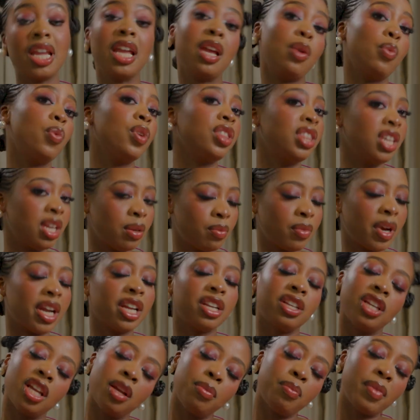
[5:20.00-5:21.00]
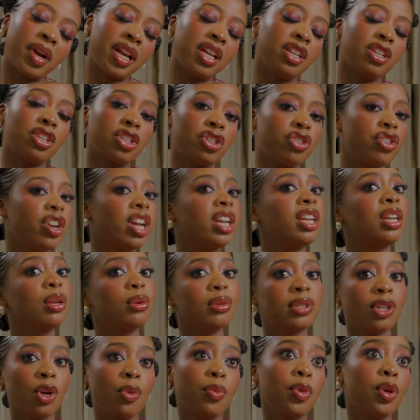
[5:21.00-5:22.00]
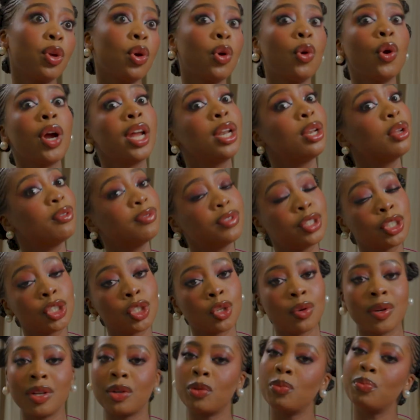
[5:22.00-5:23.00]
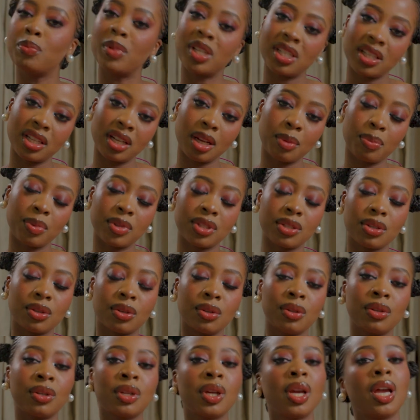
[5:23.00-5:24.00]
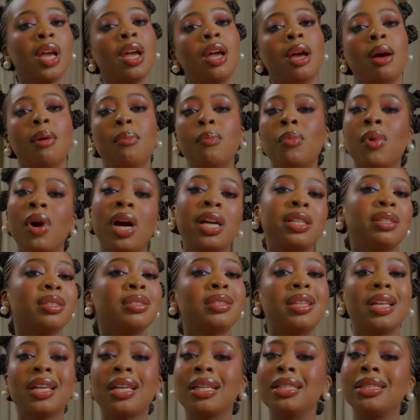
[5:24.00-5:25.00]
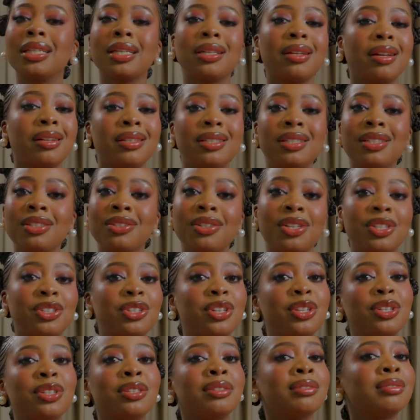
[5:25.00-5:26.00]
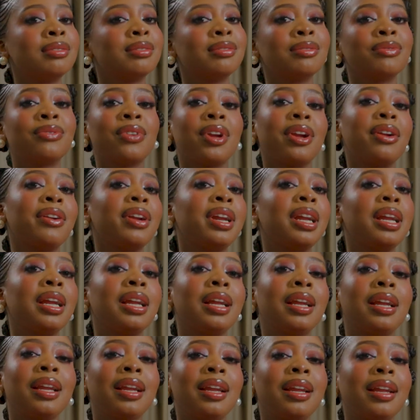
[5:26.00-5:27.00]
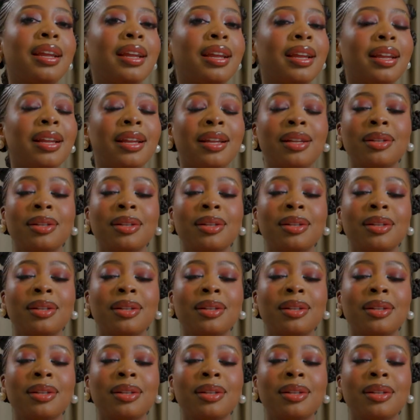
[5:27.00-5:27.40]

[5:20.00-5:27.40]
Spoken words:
in my industry, and they'll tell me, "Oh, I love the show. I don't miss an episode." But I just think in general, this industry is very.